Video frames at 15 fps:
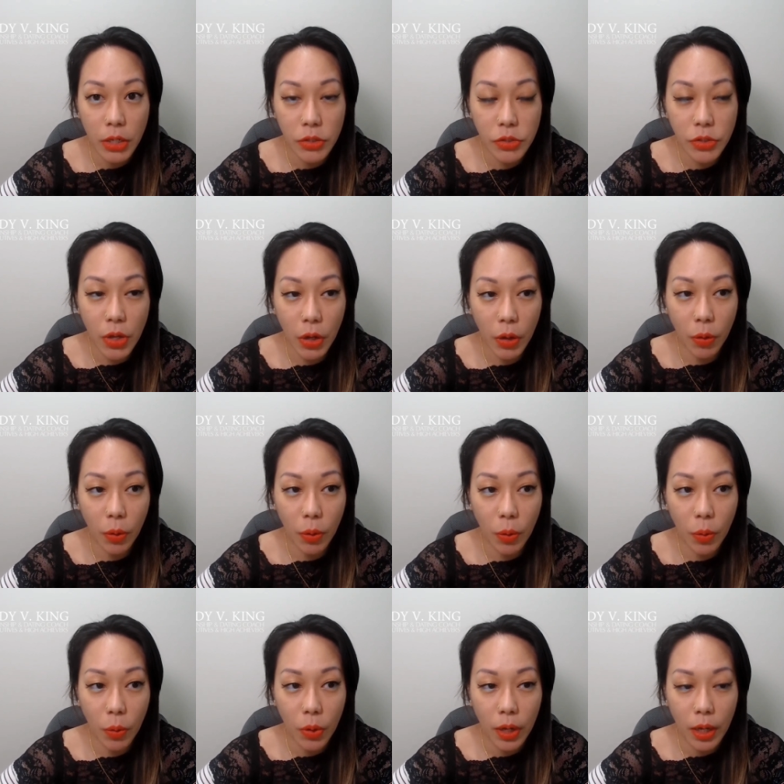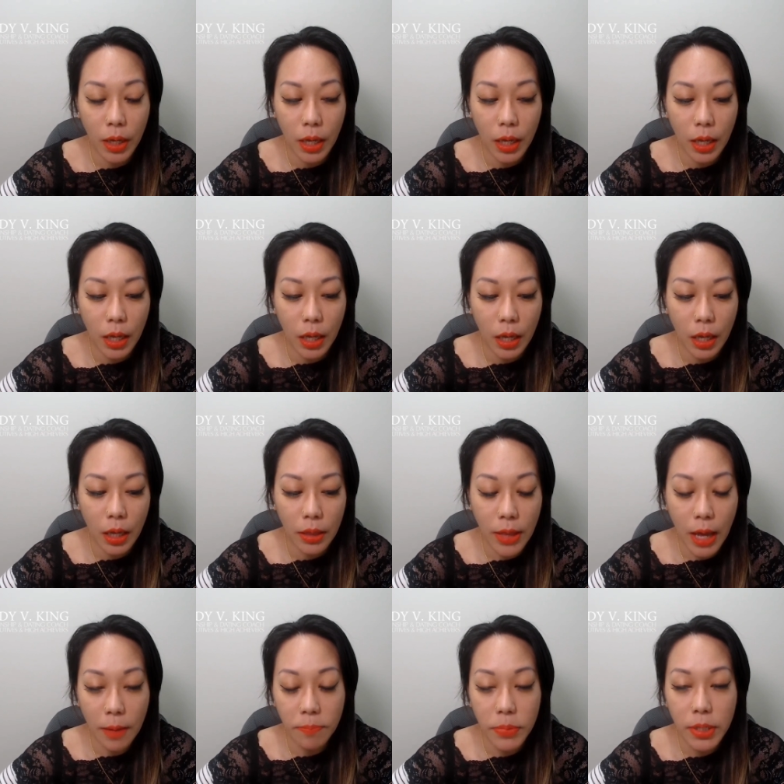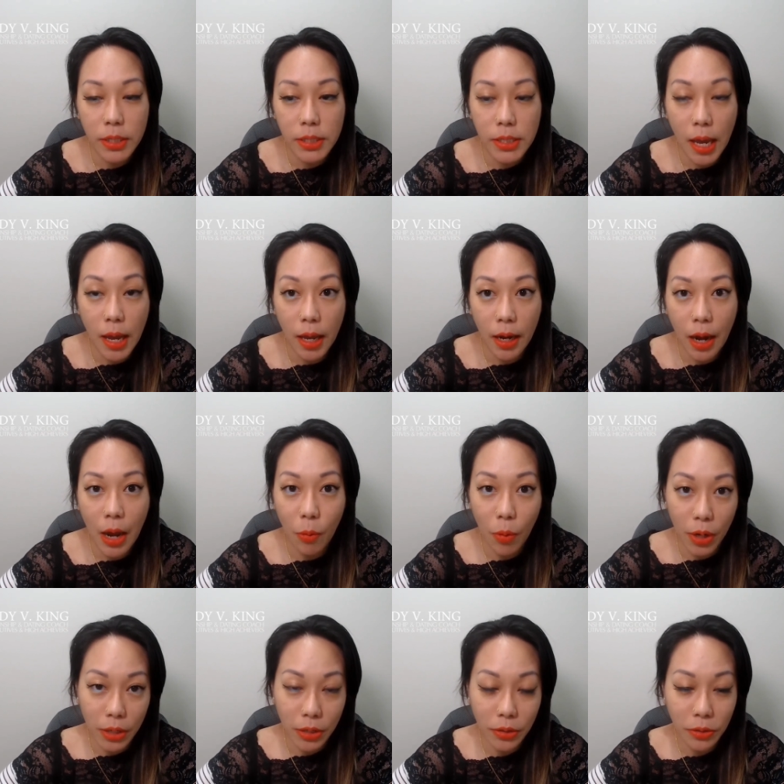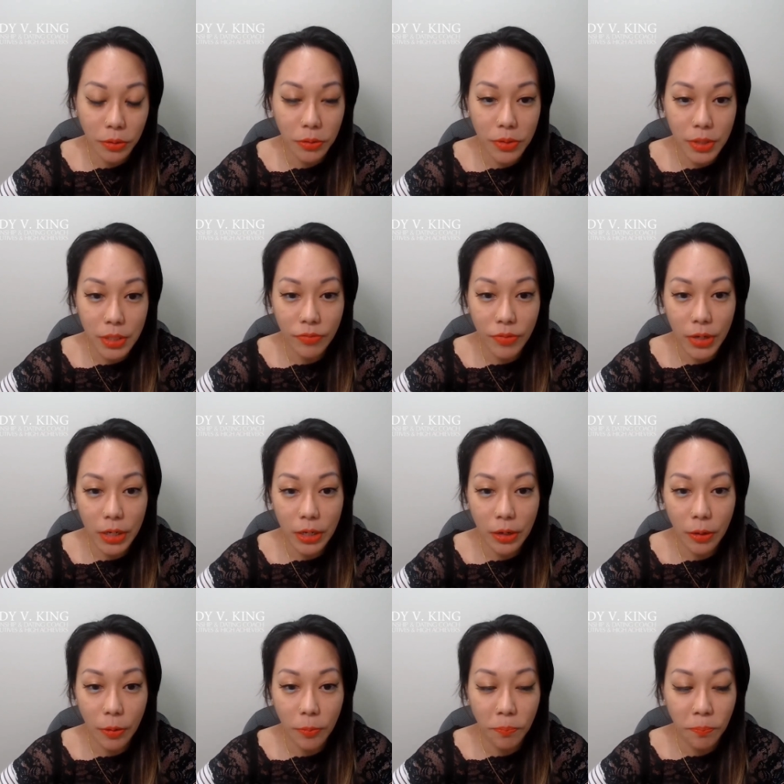So that being said, I want to conclude this video,